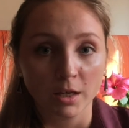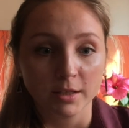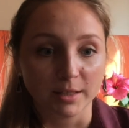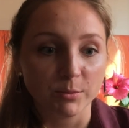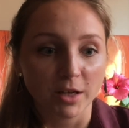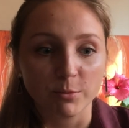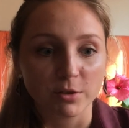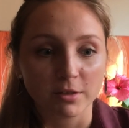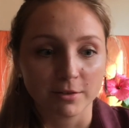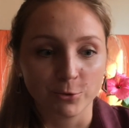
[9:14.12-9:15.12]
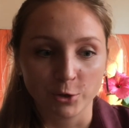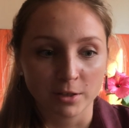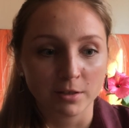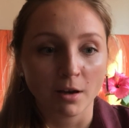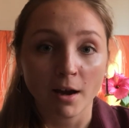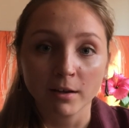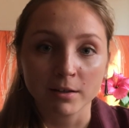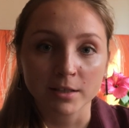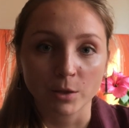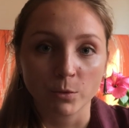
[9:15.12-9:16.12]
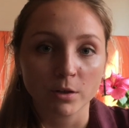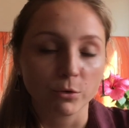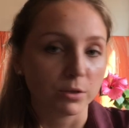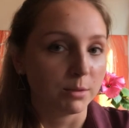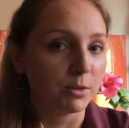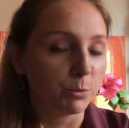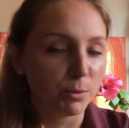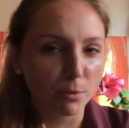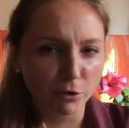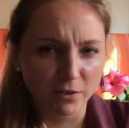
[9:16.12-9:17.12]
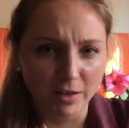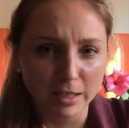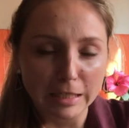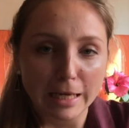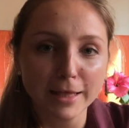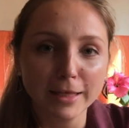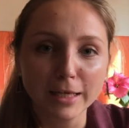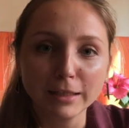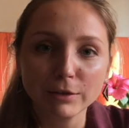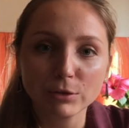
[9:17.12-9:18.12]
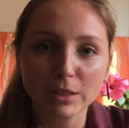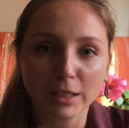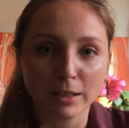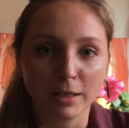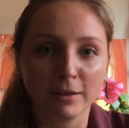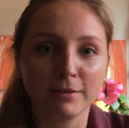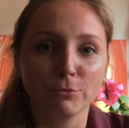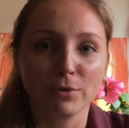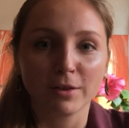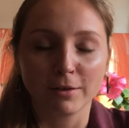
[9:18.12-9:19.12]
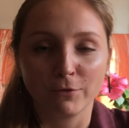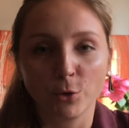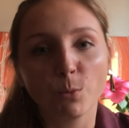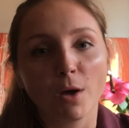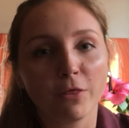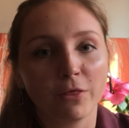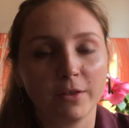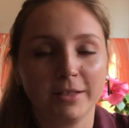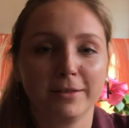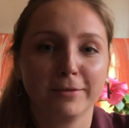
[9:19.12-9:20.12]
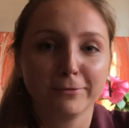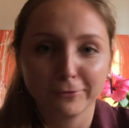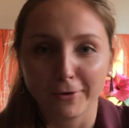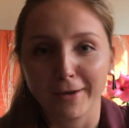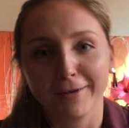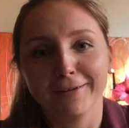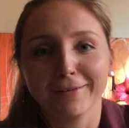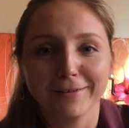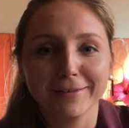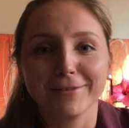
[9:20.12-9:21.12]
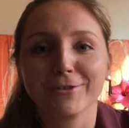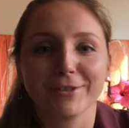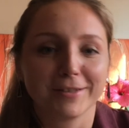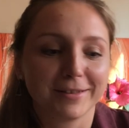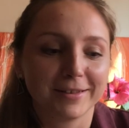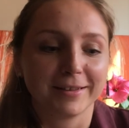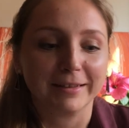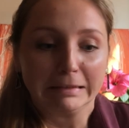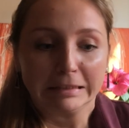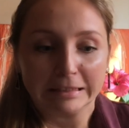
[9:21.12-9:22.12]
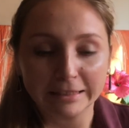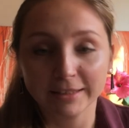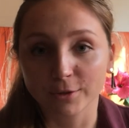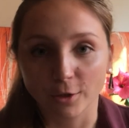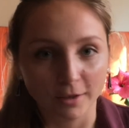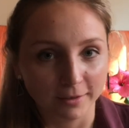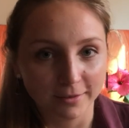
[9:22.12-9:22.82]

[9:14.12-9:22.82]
Sometimes you just hire someone who seems to be motivated, and then you see that with a few months this fire is just, it's gone,